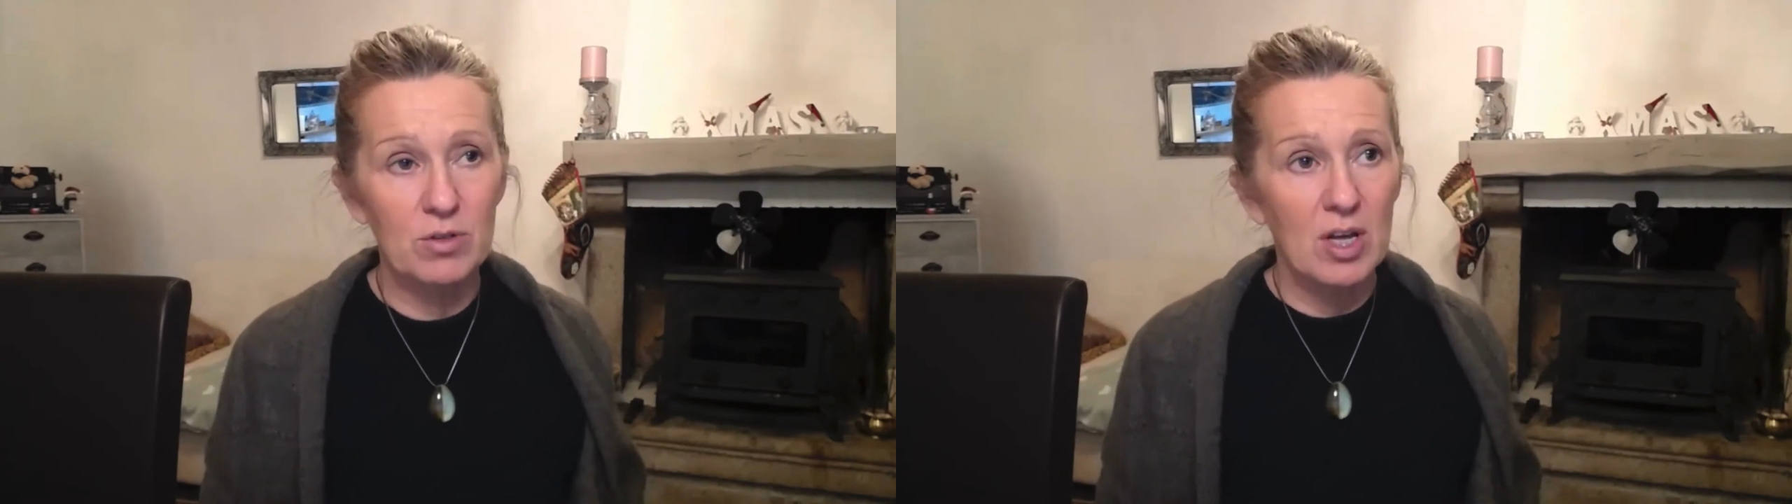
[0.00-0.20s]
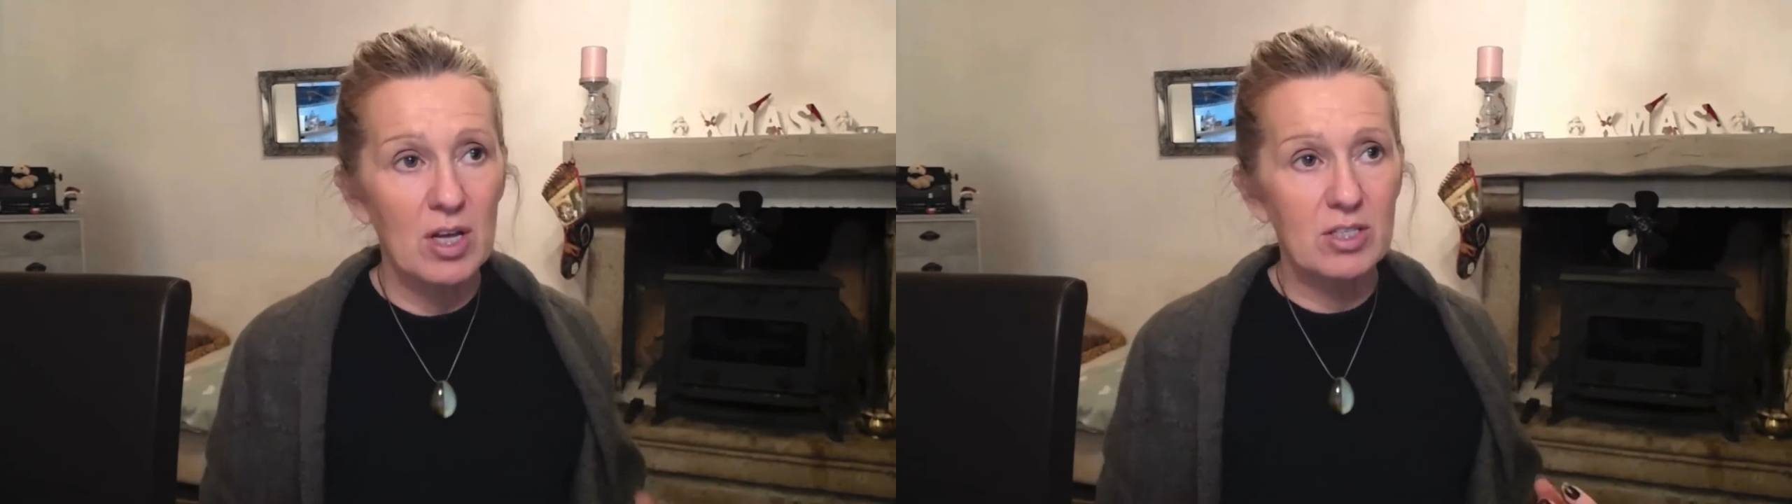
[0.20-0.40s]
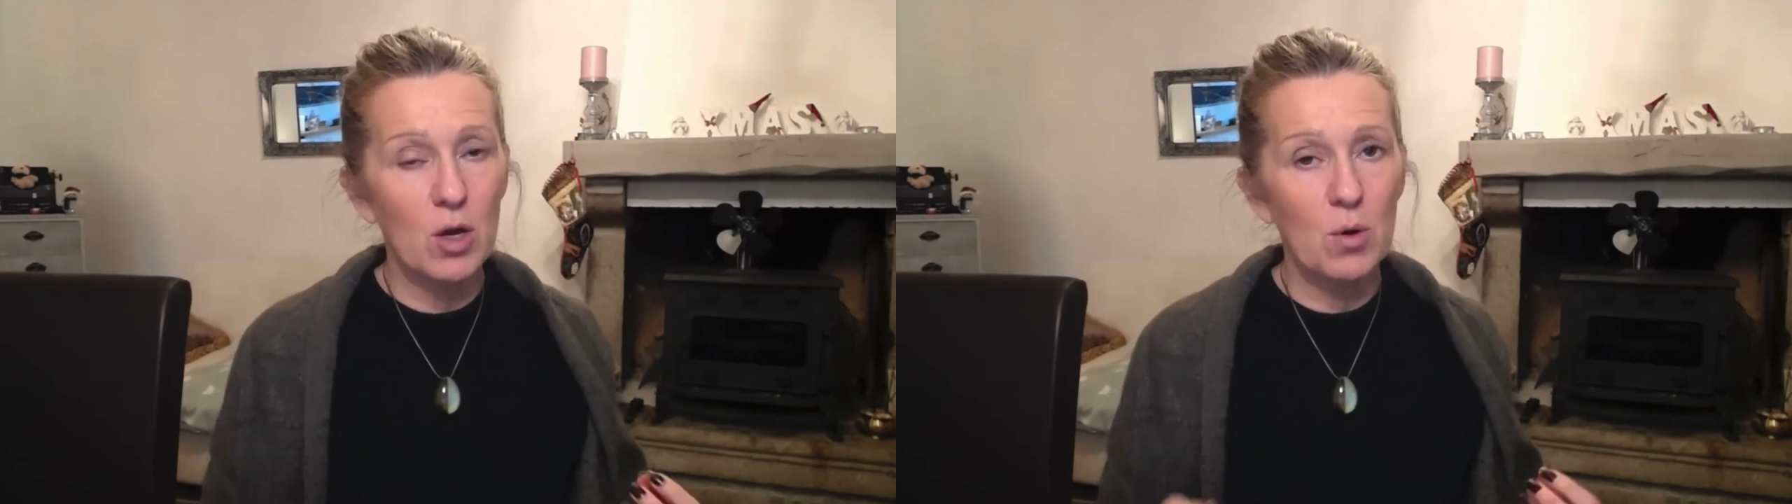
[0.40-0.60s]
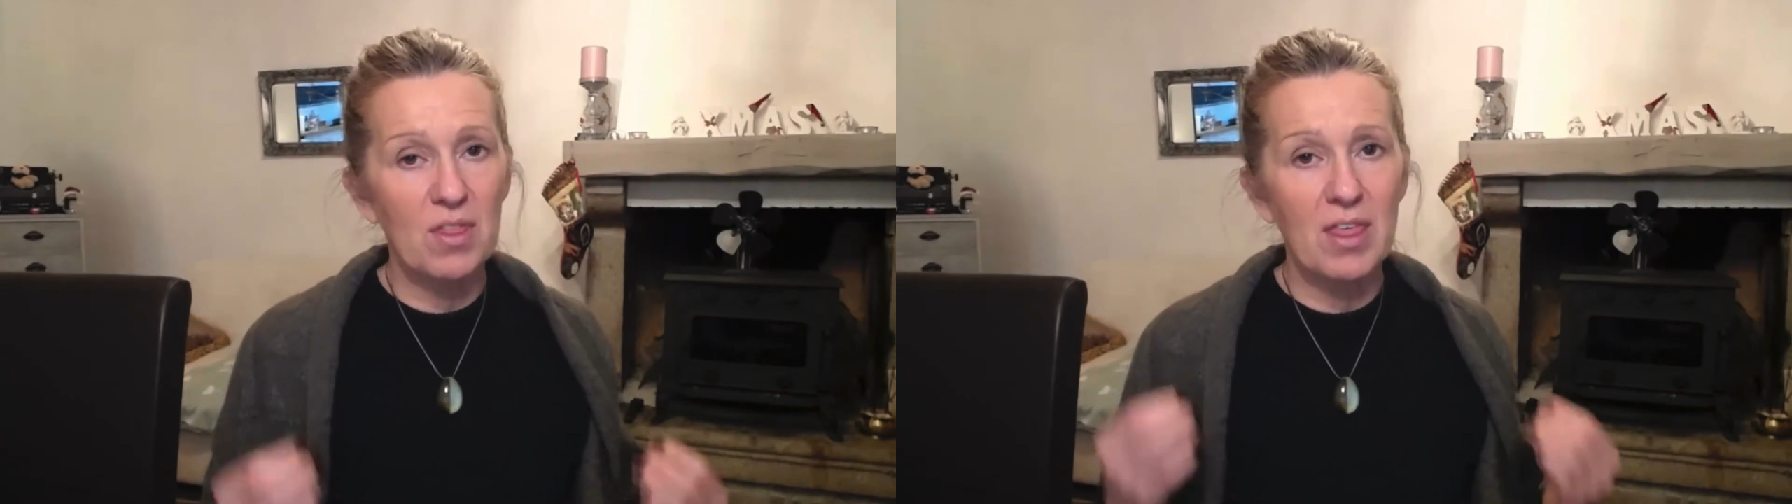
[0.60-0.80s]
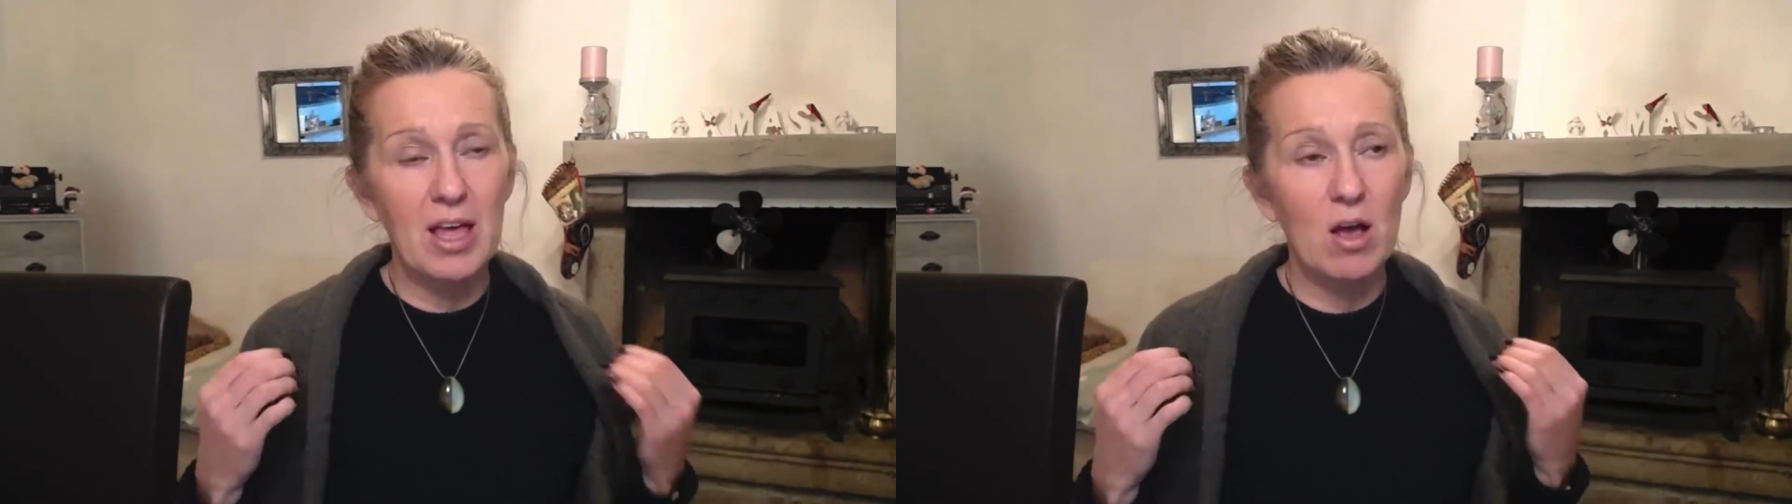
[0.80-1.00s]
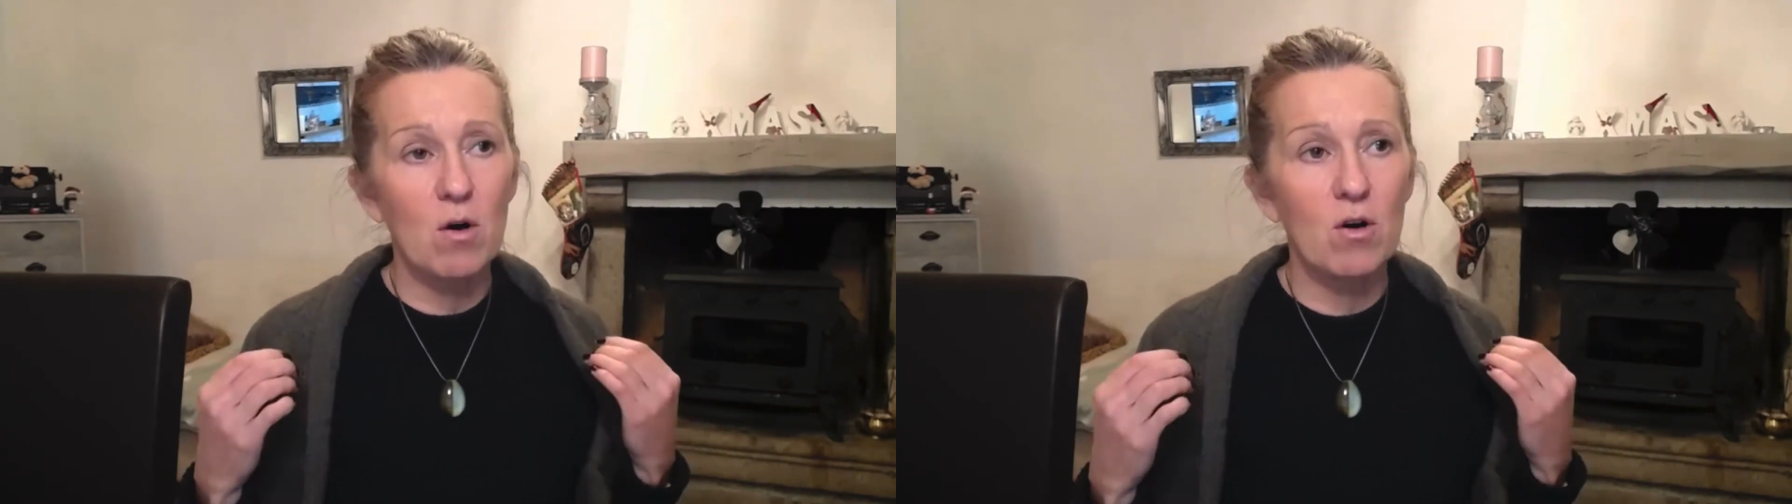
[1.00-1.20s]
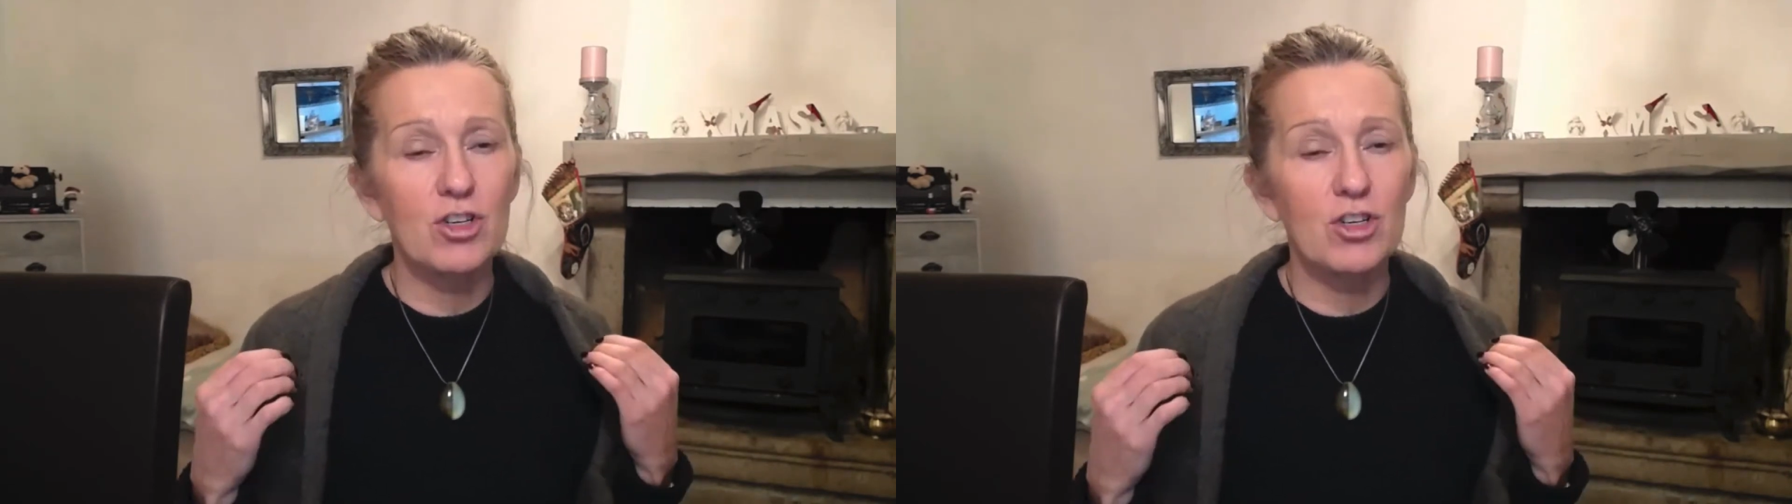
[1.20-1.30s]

So they are